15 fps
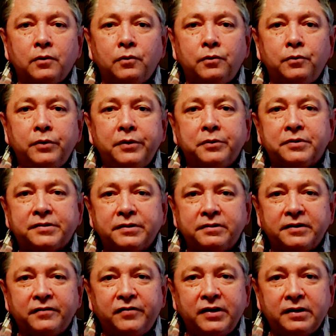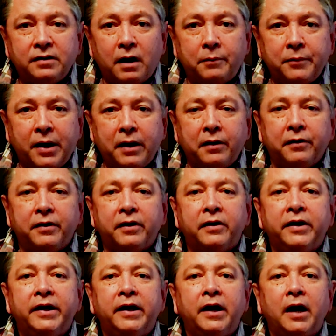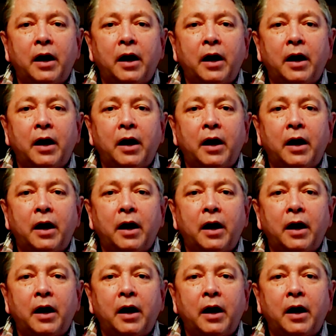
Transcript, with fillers: we were still in the Vietnam area.